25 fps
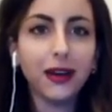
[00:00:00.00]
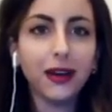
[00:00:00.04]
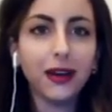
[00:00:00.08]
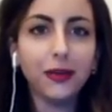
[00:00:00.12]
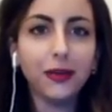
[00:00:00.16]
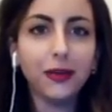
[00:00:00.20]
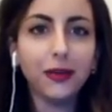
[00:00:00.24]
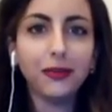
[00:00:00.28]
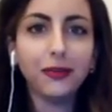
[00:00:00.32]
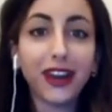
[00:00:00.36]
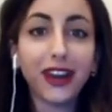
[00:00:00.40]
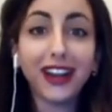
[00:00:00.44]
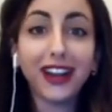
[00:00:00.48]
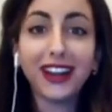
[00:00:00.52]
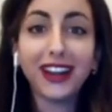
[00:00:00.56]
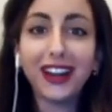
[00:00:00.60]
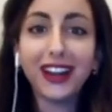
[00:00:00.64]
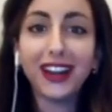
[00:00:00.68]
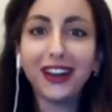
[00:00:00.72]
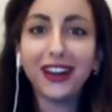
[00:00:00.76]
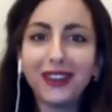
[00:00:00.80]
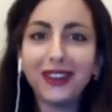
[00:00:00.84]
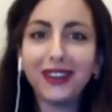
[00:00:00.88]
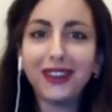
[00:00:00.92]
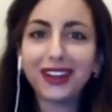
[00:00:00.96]
Right now I'm
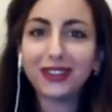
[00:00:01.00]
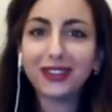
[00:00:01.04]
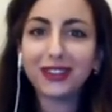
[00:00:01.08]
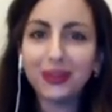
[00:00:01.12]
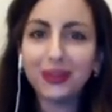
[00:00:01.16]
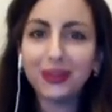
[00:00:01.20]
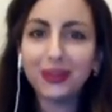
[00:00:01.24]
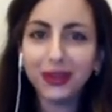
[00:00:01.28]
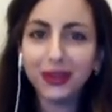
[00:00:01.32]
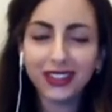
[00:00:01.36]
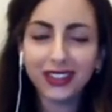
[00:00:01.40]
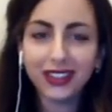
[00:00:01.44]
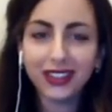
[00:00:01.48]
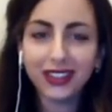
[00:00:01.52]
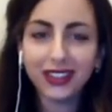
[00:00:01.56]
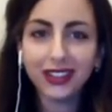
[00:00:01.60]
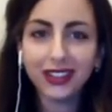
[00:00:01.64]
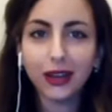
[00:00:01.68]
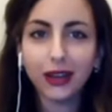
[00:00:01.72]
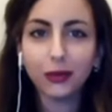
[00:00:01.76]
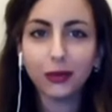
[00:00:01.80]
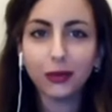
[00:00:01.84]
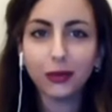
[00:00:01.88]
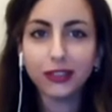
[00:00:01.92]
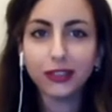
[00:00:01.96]
actually based in Abu
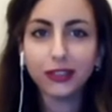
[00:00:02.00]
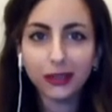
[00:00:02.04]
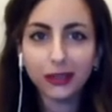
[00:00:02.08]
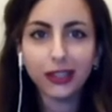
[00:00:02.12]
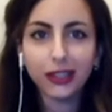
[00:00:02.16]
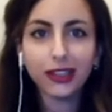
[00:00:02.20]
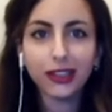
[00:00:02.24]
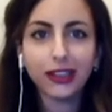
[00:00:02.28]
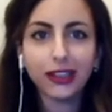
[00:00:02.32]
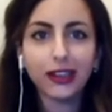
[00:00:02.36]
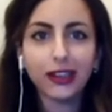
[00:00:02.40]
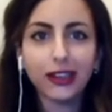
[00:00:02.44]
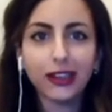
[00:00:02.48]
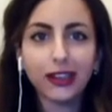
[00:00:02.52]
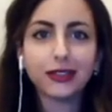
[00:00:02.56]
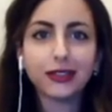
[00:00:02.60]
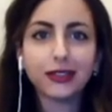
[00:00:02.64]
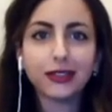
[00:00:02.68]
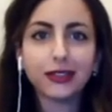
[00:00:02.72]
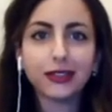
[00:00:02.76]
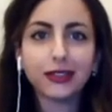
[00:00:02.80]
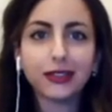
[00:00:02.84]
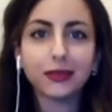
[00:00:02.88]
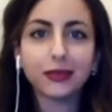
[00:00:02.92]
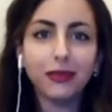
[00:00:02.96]
Dhabi, and as Mikey
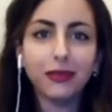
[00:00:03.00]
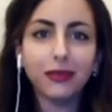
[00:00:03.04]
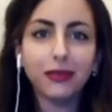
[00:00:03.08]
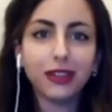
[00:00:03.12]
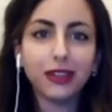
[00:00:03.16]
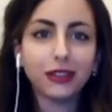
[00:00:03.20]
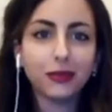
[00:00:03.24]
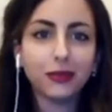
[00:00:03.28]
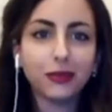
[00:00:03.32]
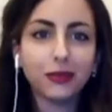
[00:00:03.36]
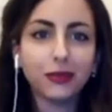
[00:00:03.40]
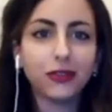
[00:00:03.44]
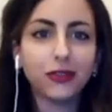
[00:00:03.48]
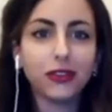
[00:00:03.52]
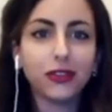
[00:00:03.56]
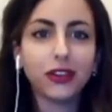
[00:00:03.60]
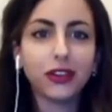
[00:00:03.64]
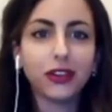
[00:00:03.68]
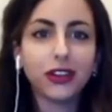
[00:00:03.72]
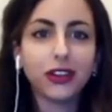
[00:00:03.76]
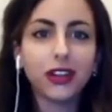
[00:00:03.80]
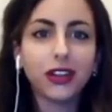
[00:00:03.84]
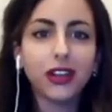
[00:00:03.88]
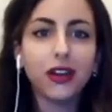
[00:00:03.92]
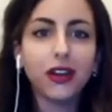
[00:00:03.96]
mentioned before,
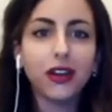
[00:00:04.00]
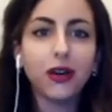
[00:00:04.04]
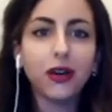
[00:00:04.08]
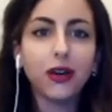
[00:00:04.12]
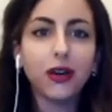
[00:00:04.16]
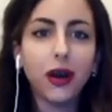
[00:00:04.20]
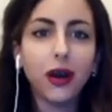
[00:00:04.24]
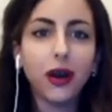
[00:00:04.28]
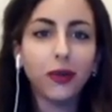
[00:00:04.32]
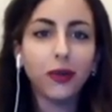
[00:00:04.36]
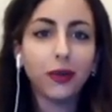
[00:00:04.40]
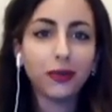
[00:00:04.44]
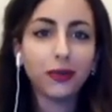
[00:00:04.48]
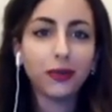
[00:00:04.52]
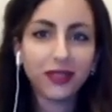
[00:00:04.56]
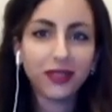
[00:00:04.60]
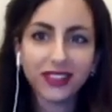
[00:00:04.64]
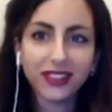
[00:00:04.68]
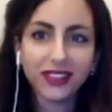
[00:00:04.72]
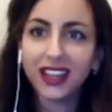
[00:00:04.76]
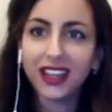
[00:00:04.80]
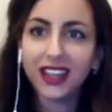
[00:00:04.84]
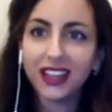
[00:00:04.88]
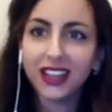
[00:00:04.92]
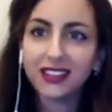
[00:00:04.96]
representing
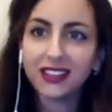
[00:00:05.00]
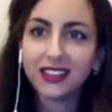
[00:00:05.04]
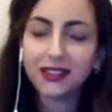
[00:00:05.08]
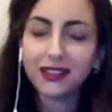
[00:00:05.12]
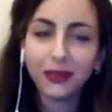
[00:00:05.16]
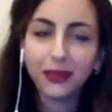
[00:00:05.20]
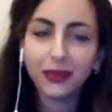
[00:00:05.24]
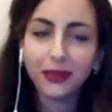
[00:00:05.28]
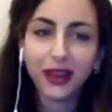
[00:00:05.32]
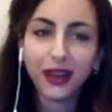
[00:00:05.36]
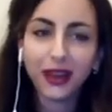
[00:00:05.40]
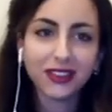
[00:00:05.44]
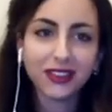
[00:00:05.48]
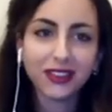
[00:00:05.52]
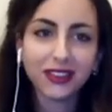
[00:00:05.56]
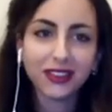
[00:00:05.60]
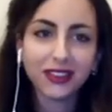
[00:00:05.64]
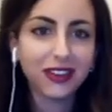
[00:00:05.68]
as ambassador here.